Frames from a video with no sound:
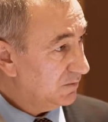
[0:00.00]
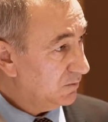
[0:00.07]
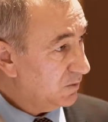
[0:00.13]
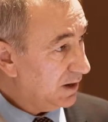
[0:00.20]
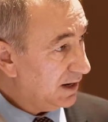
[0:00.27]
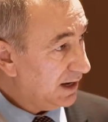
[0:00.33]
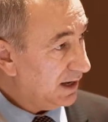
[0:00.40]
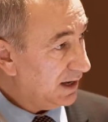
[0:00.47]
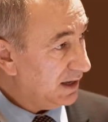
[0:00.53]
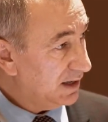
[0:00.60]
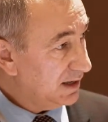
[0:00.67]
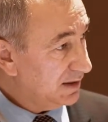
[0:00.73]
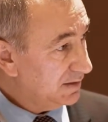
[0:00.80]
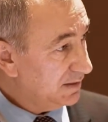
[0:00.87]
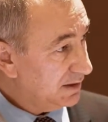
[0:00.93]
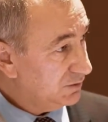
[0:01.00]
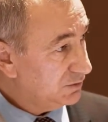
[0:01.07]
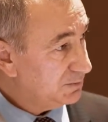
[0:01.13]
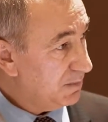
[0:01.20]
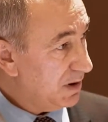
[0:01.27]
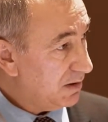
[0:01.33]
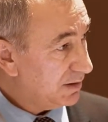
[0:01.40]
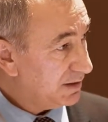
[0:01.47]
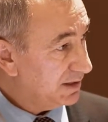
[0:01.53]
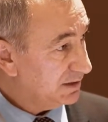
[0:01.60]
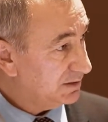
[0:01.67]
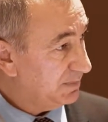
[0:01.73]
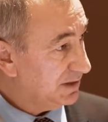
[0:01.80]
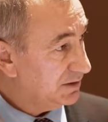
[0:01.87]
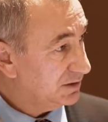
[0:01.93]
where those
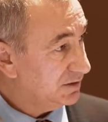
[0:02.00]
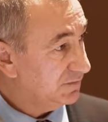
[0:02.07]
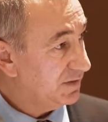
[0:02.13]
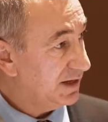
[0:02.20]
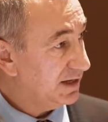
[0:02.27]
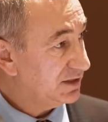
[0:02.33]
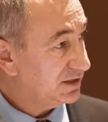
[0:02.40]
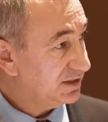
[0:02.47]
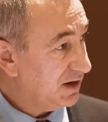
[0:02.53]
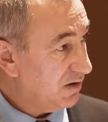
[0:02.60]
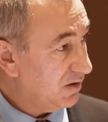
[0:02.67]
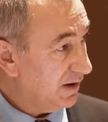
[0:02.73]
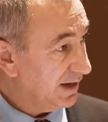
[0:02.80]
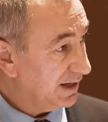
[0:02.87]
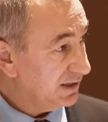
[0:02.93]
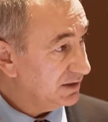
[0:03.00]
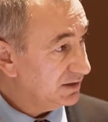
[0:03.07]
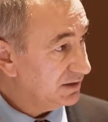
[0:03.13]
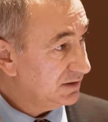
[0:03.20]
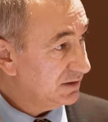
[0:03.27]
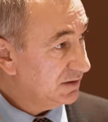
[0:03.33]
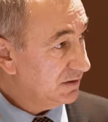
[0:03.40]
markets, because of their size